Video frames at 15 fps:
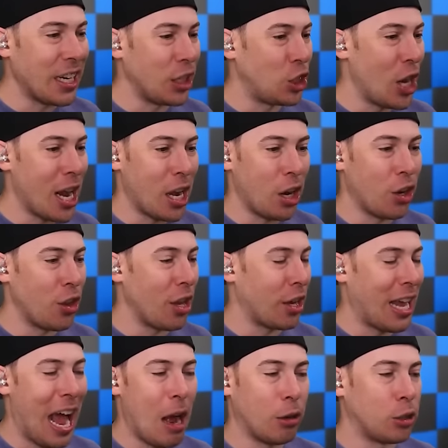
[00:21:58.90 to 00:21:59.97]
gonna check under the
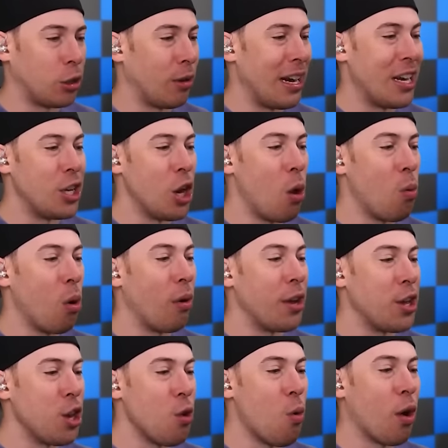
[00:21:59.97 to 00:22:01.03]
couch, Green. Don't
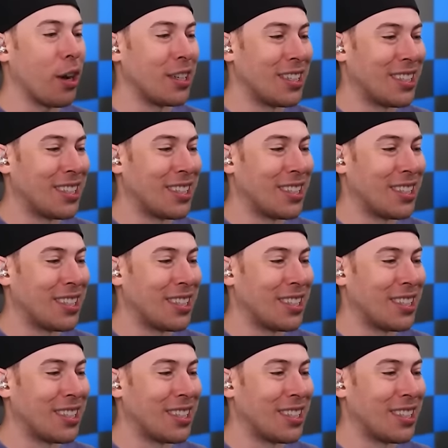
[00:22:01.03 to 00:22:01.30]
worry, you are